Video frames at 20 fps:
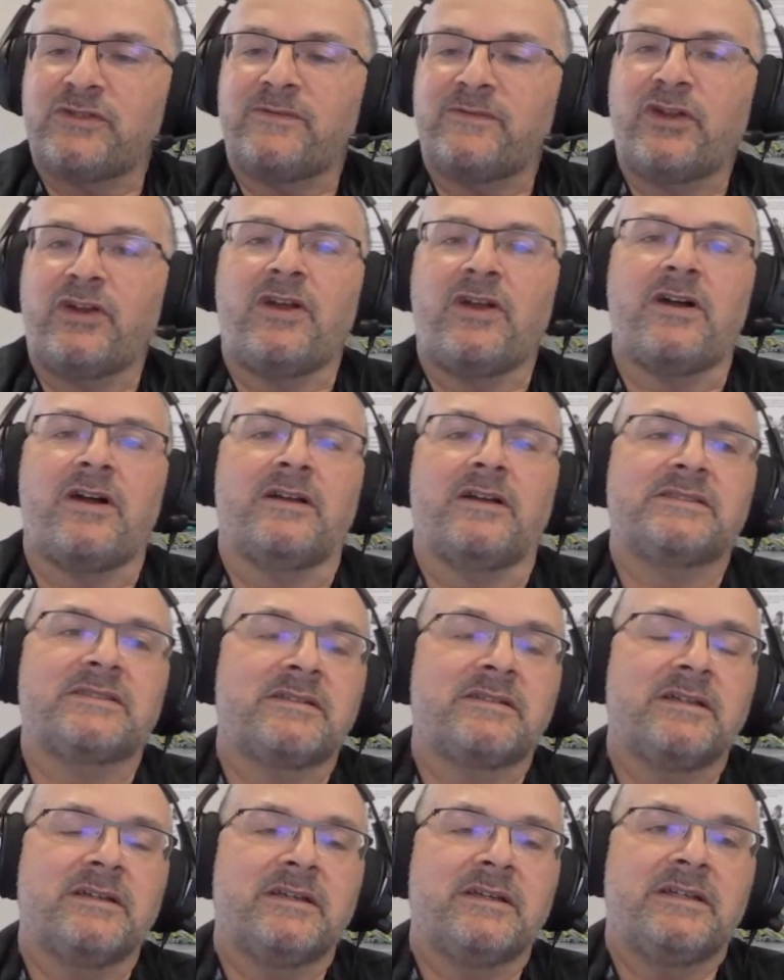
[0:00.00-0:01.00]
of the
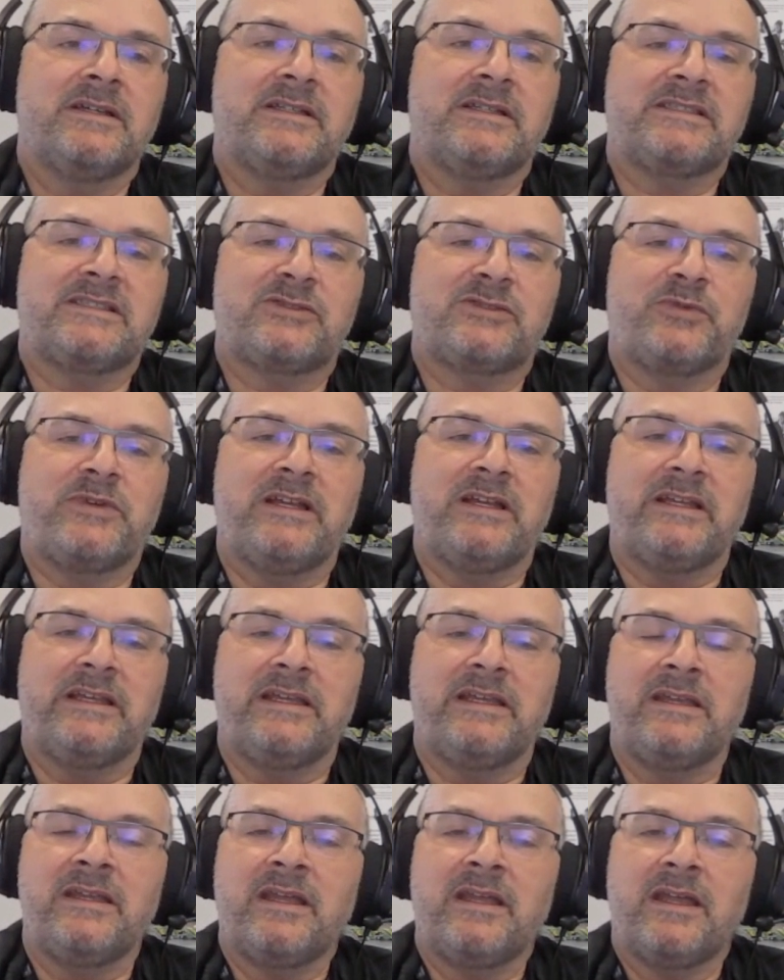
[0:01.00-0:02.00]
cost. It's
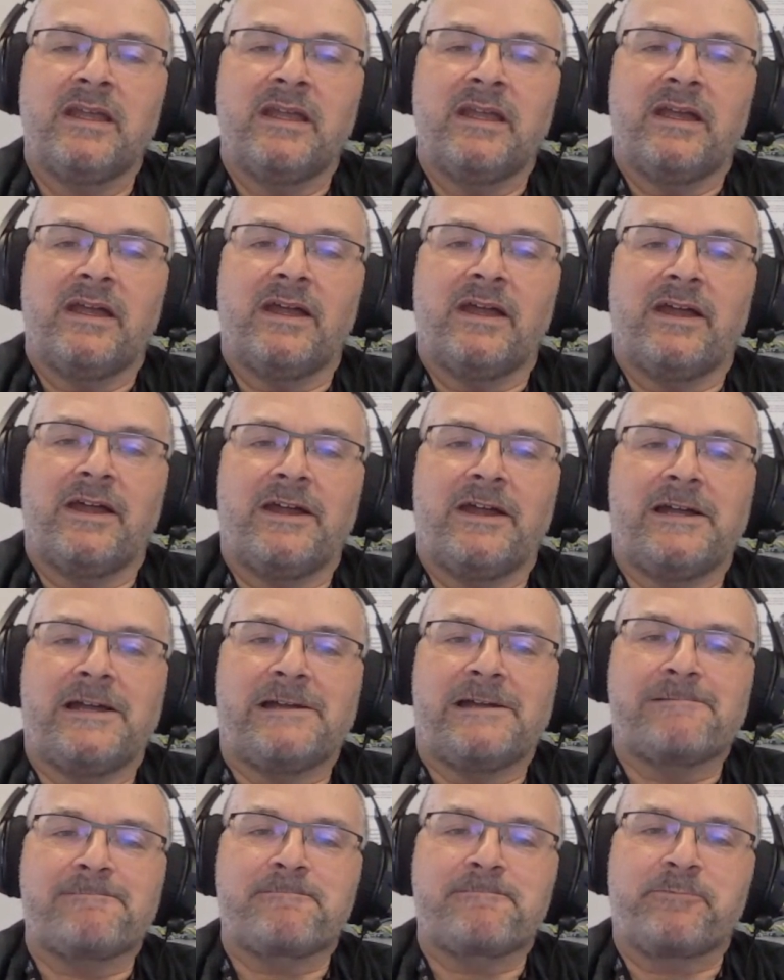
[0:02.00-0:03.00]
really
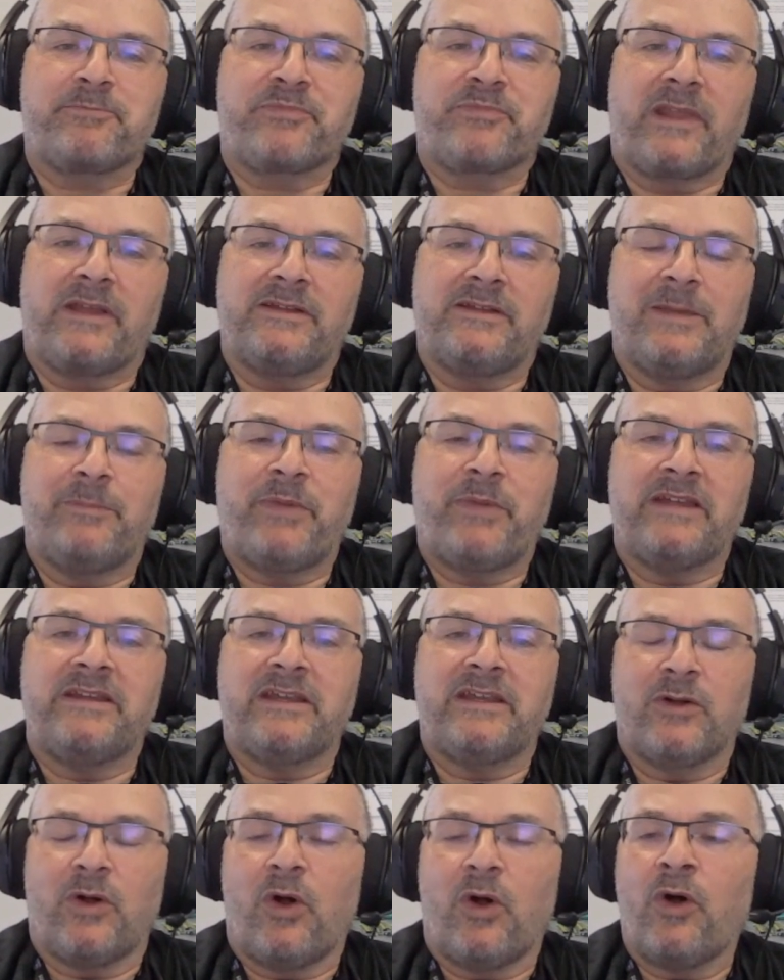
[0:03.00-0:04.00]

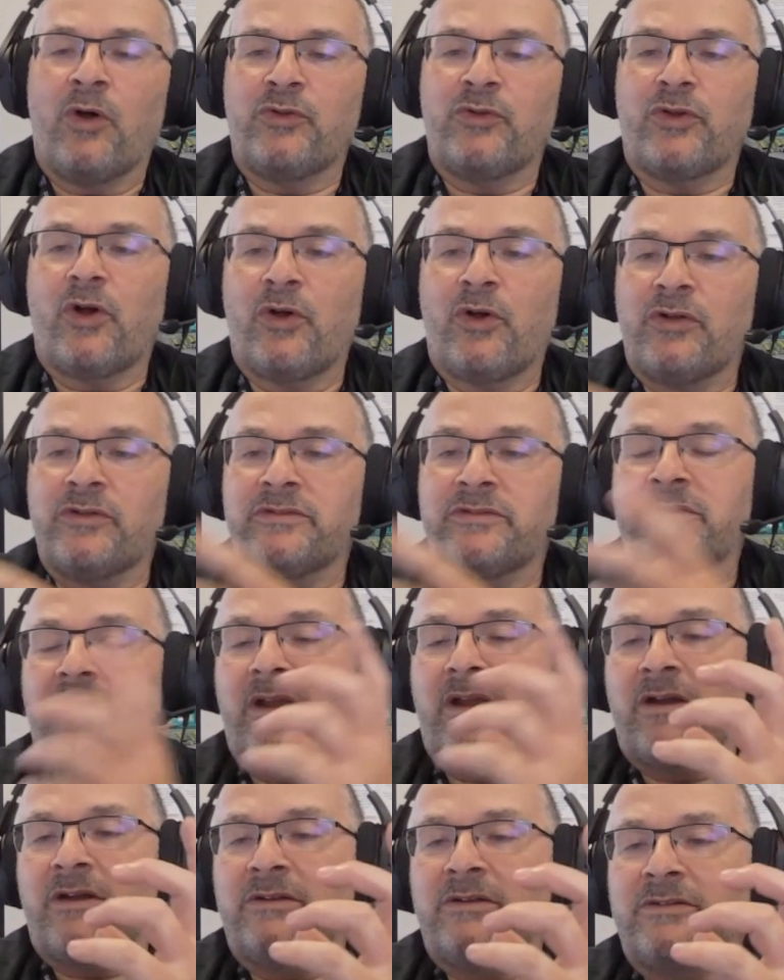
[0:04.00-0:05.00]
depending
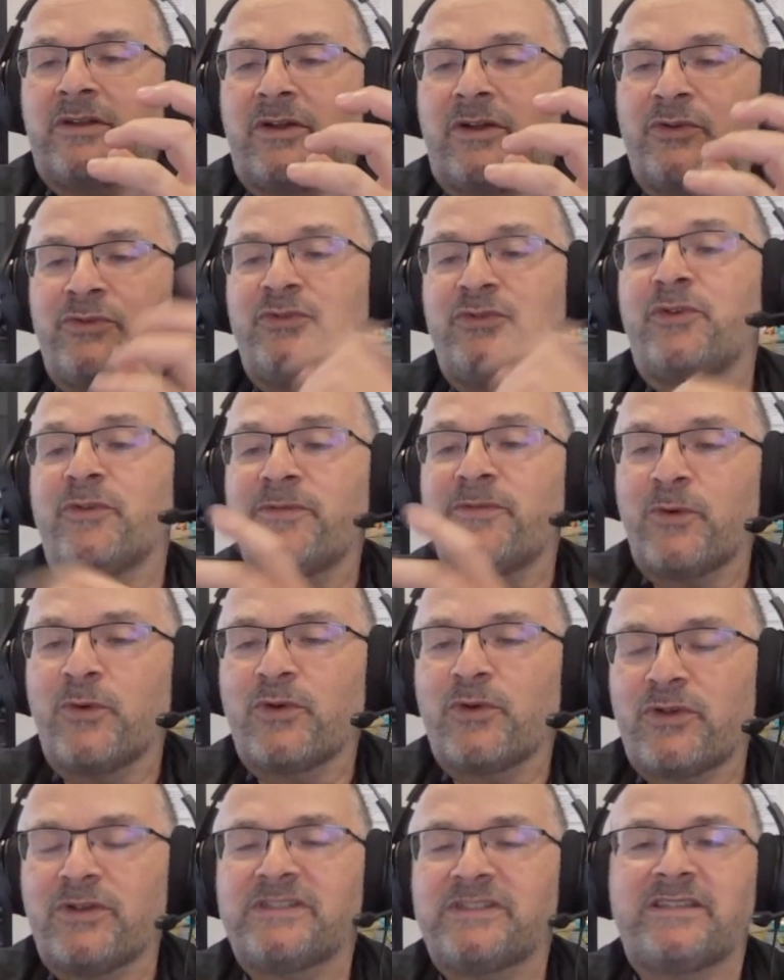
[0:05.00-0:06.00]
on your
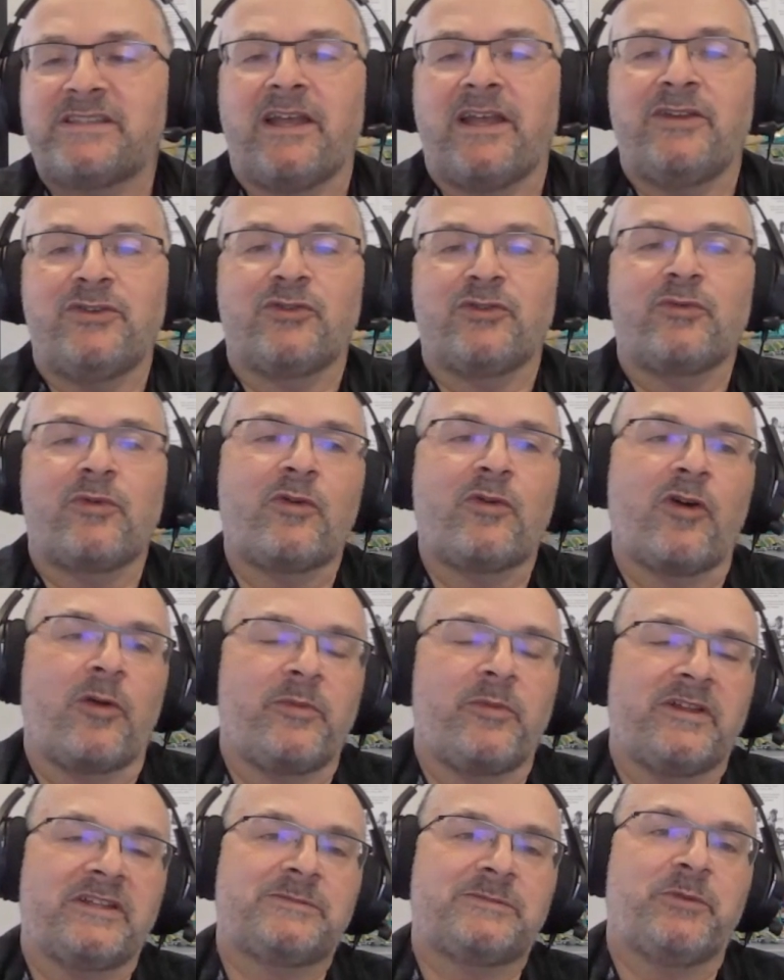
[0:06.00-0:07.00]
focus and your
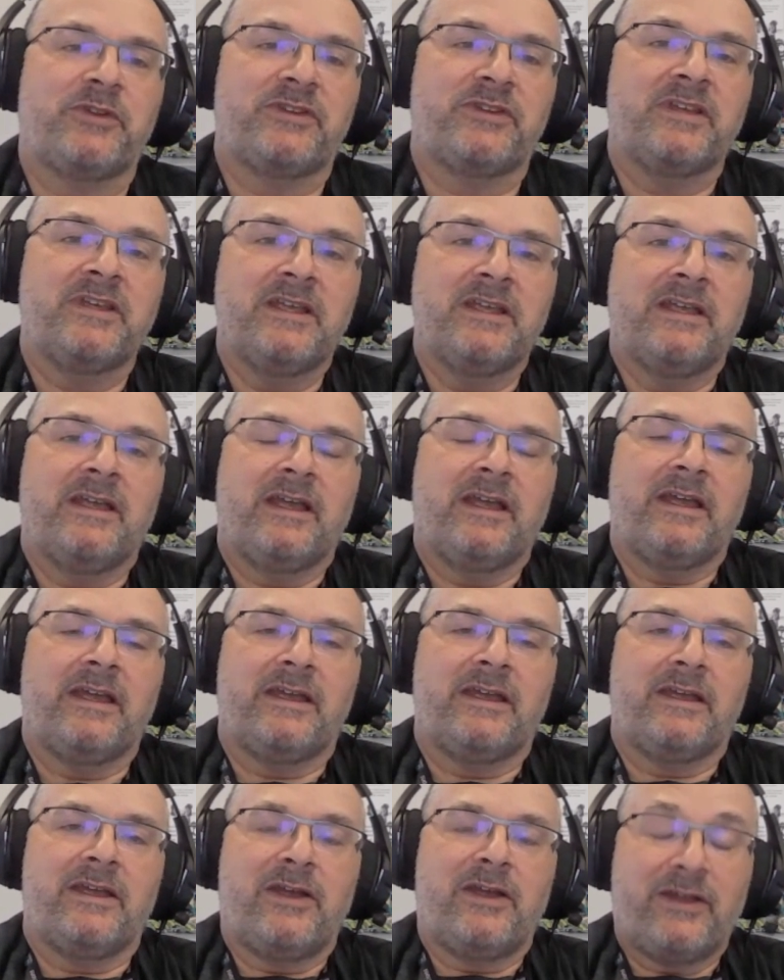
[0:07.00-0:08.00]
requirements. But
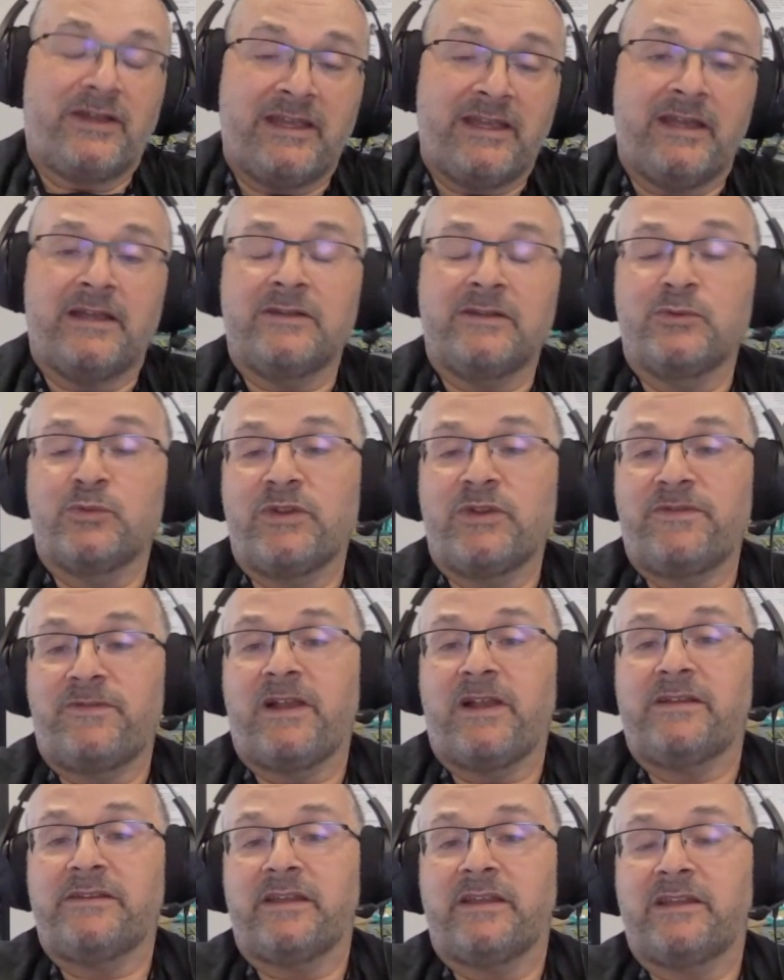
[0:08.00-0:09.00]
again, we
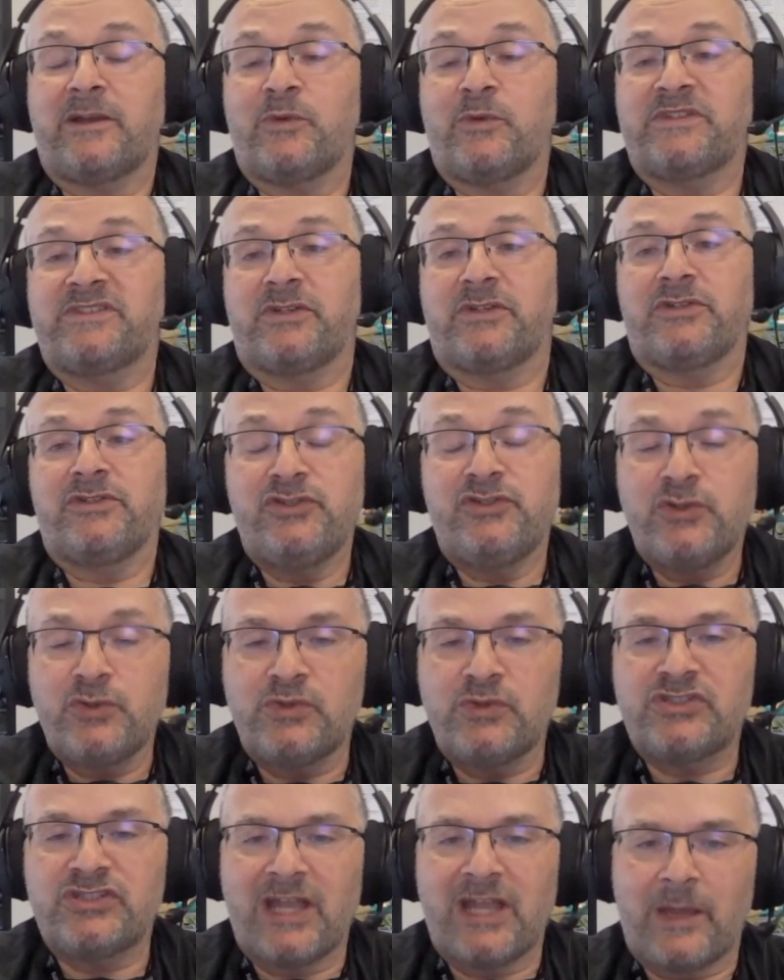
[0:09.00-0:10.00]
felt that there was a
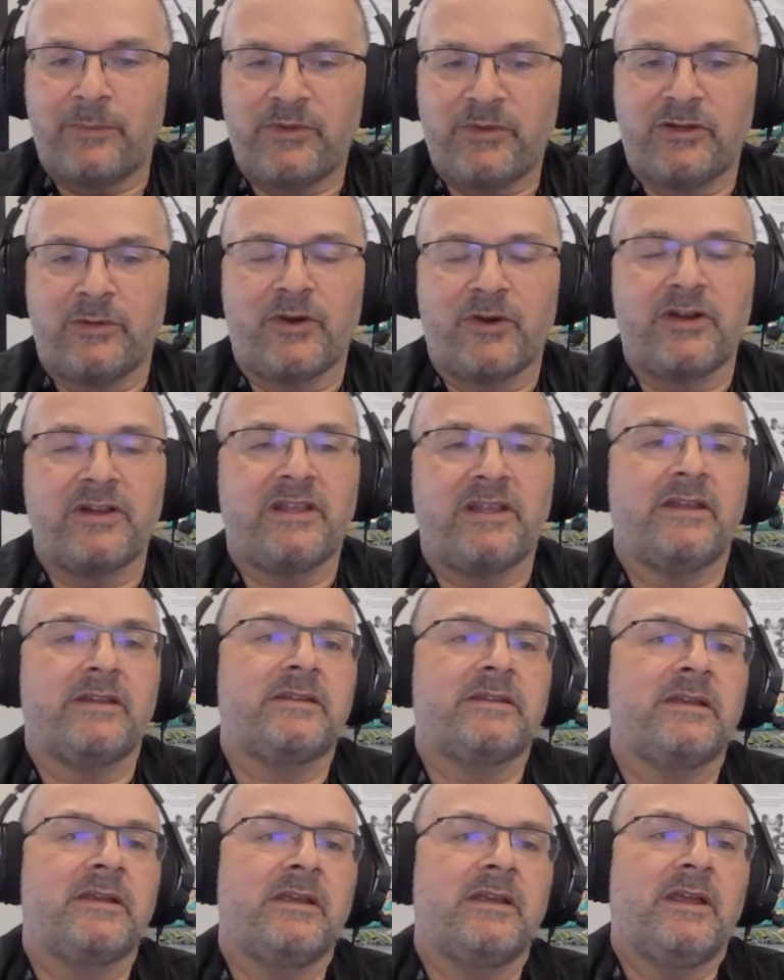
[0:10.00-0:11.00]
huge gap in the
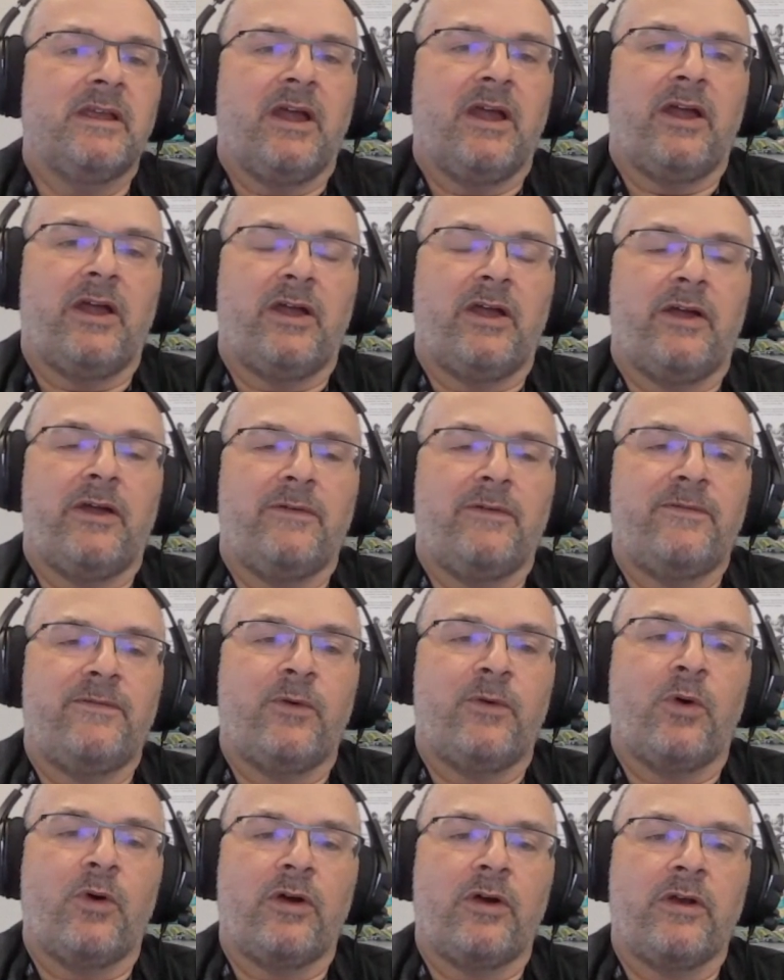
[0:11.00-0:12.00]
market
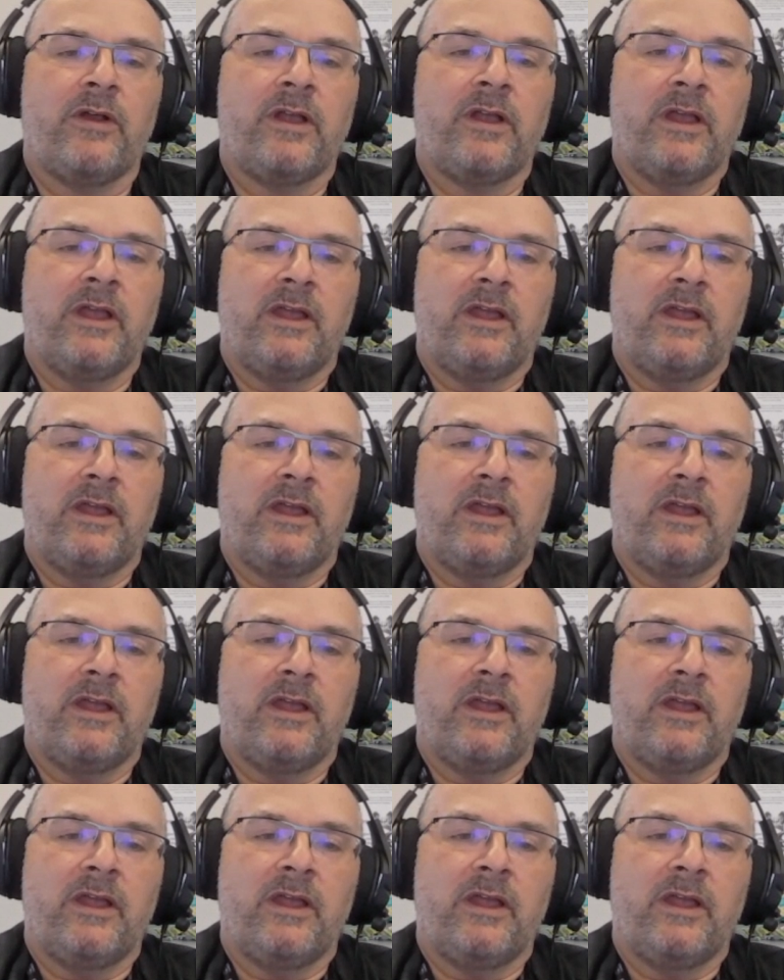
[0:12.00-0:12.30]
for